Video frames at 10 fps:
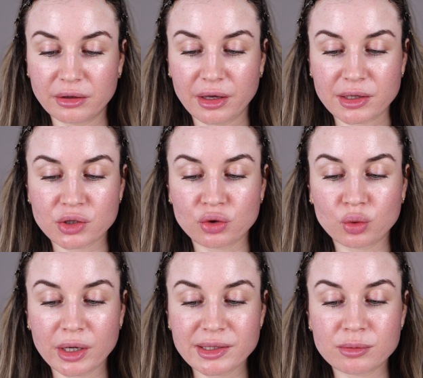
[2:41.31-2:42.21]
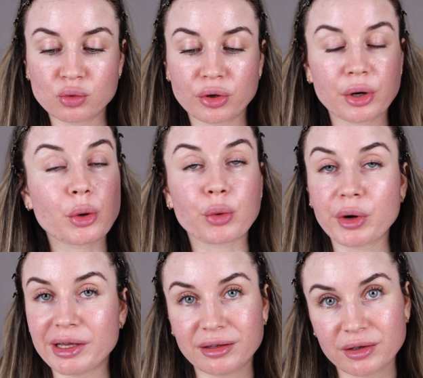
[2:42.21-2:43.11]
and has twice more
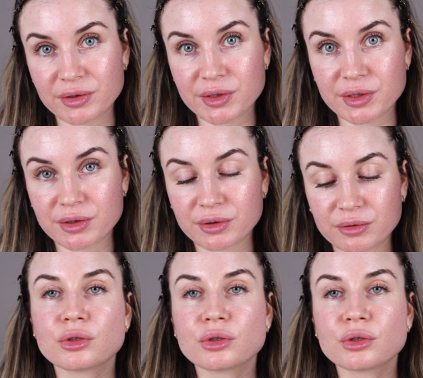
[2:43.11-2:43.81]
radiance.